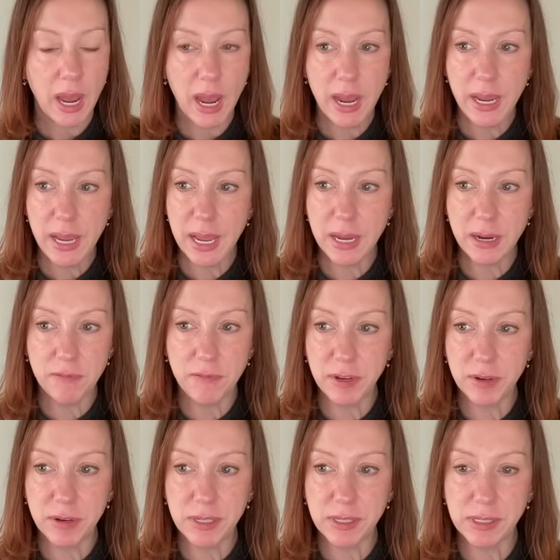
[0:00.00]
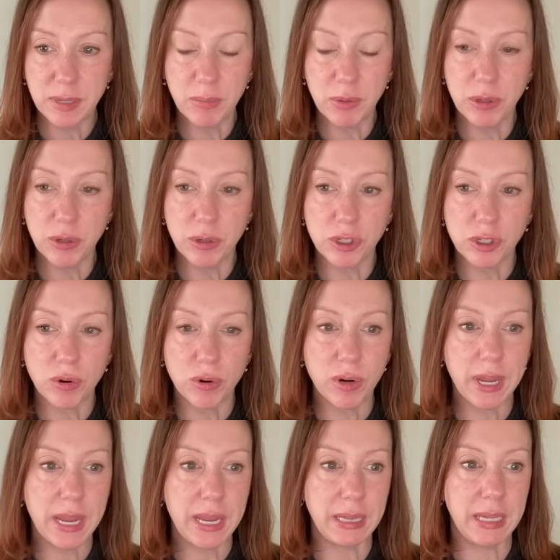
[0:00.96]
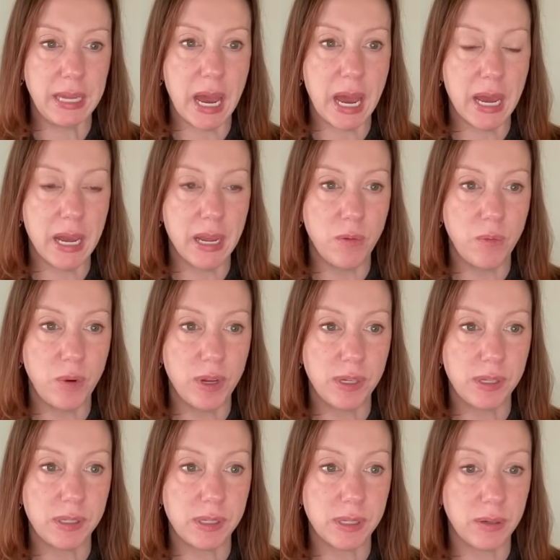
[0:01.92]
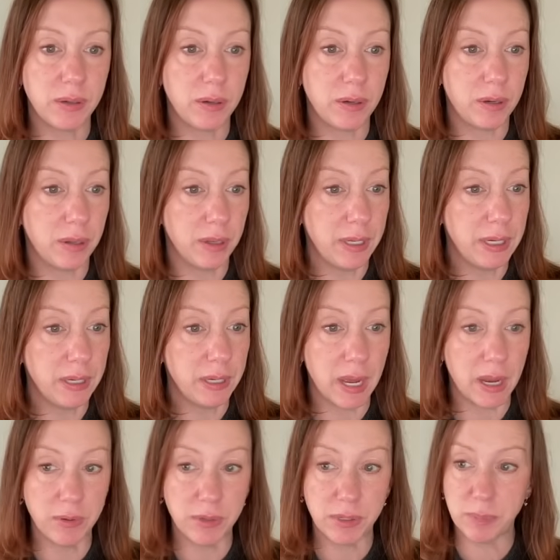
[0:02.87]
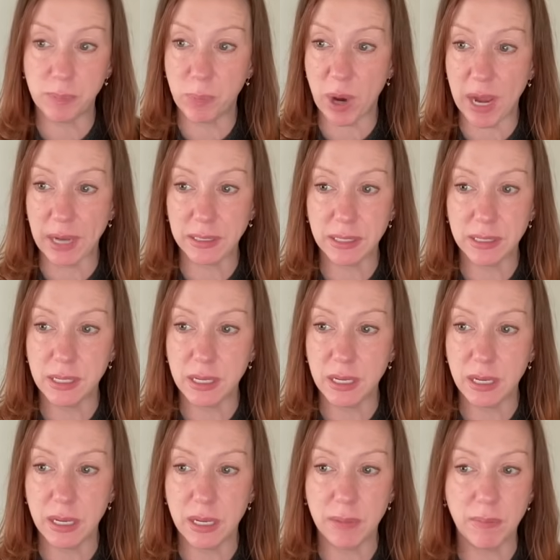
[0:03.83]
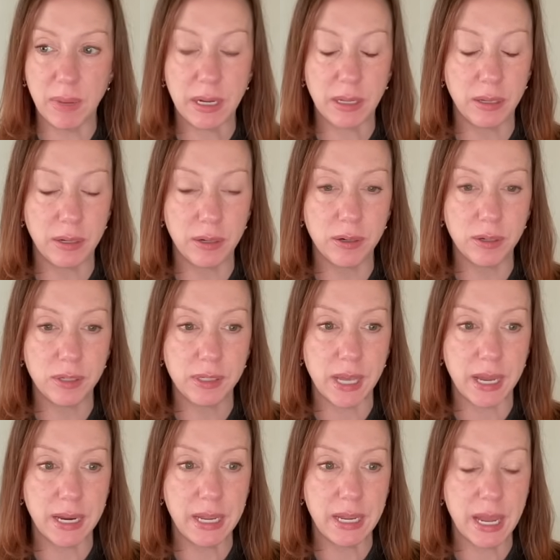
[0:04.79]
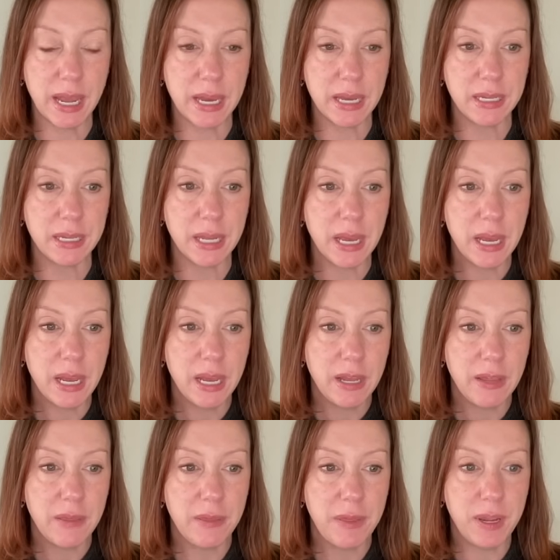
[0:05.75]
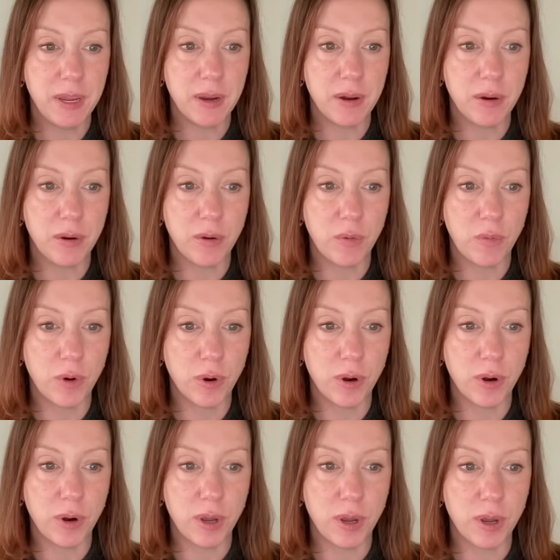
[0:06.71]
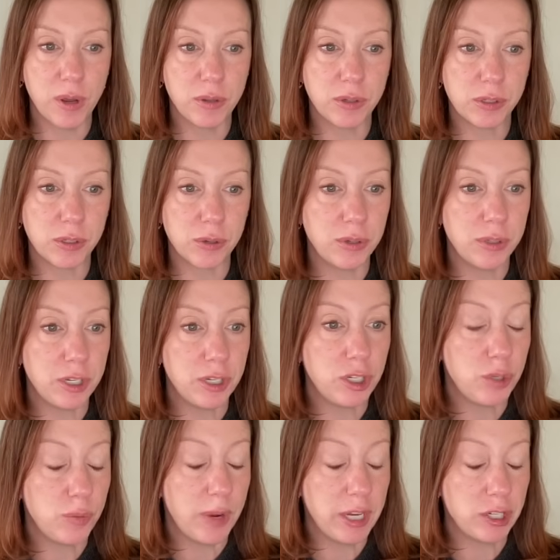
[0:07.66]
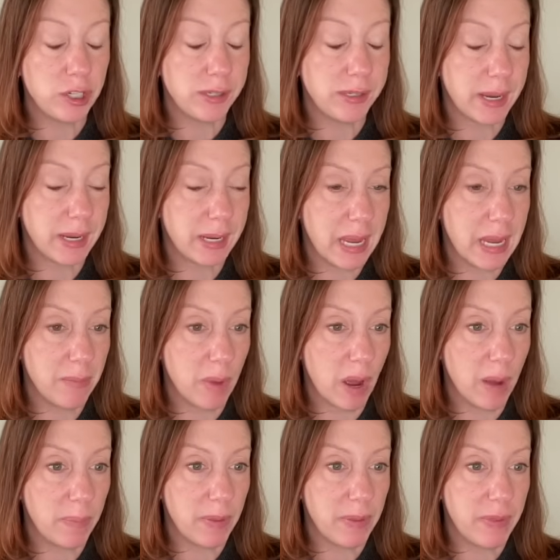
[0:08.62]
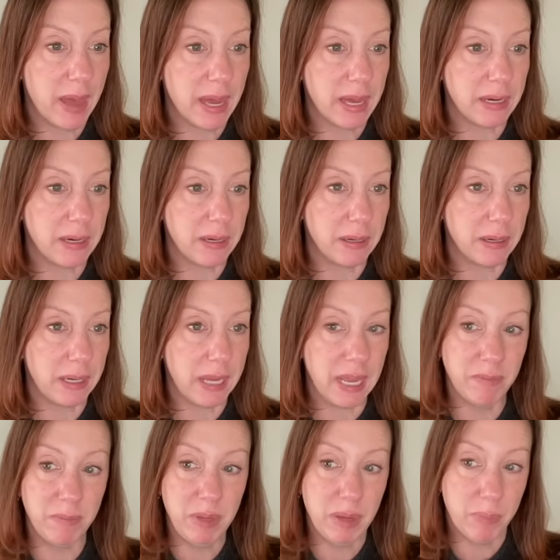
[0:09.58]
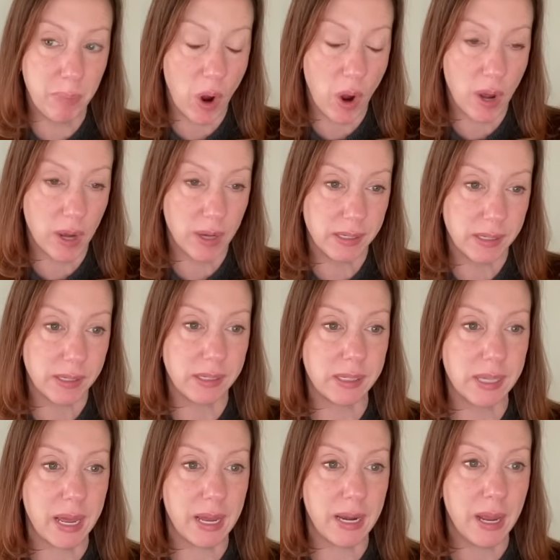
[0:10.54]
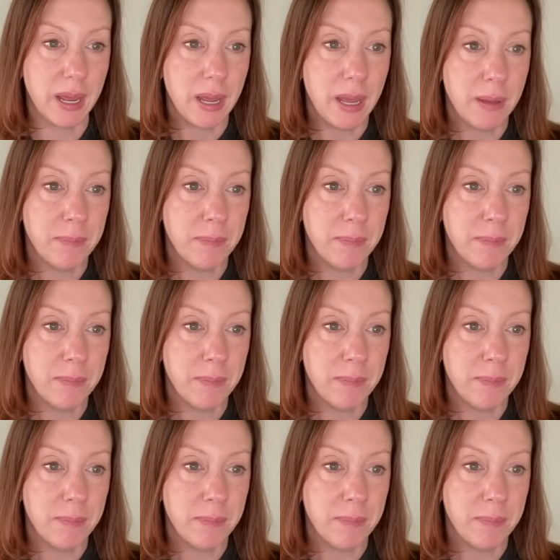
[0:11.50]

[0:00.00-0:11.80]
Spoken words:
I had a very similar story, Haley. I was practicing in my clinical setting, and there were certain situations that came up that gave me a pause and said,